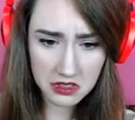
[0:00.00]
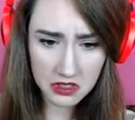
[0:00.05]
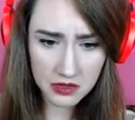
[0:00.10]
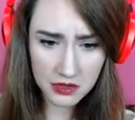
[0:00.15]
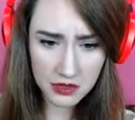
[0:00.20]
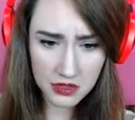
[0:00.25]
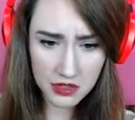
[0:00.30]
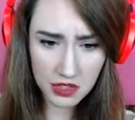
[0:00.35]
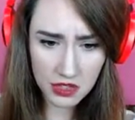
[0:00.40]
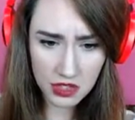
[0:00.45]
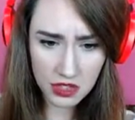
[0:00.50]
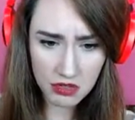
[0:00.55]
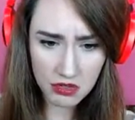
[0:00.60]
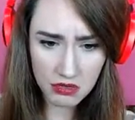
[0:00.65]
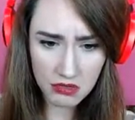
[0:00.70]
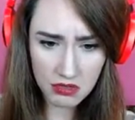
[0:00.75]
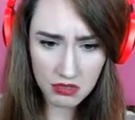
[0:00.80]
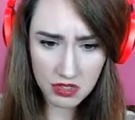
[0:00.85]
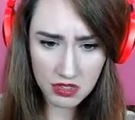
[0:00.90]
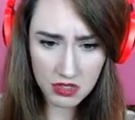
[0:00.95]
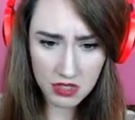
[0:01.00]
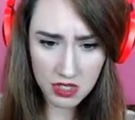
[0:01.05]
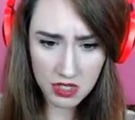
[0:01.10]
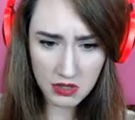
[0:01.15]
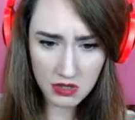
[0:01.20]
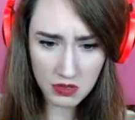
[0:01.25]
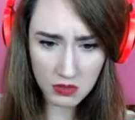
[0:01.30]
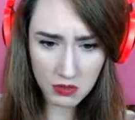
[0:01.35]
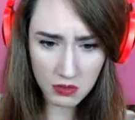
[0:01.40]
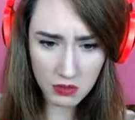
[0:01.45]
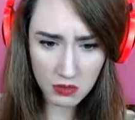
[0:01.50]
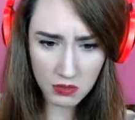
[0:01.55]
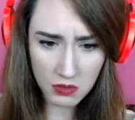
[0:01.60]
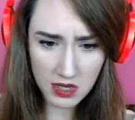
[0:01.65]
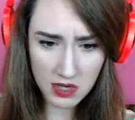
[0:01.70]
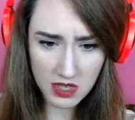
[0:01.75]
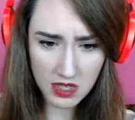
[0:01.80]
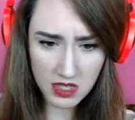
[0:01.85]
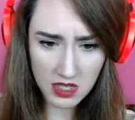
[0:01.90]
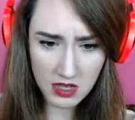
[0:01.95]
Do you know
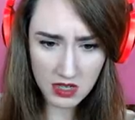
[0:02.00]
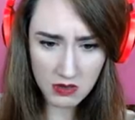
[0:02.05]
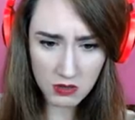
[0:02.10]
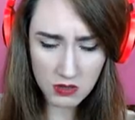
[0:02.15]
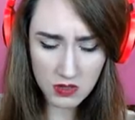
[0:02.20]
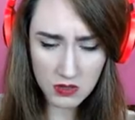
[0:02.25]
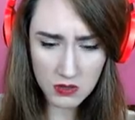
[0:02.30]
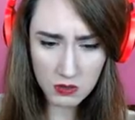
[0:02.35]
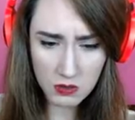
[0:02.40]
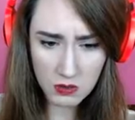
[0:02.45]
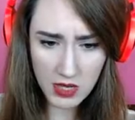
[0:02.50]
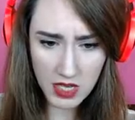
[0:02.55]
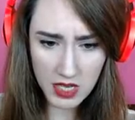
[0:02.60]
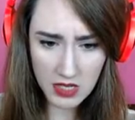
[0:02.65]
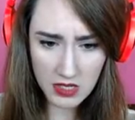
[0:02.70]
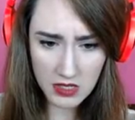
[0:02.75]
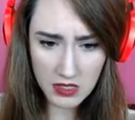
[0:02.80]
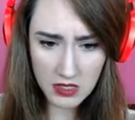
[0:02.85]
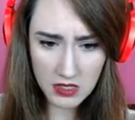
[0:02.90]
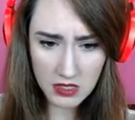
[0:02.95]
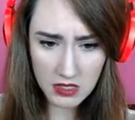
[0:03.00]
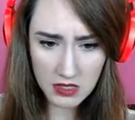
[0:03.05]
where the Dark Ones went?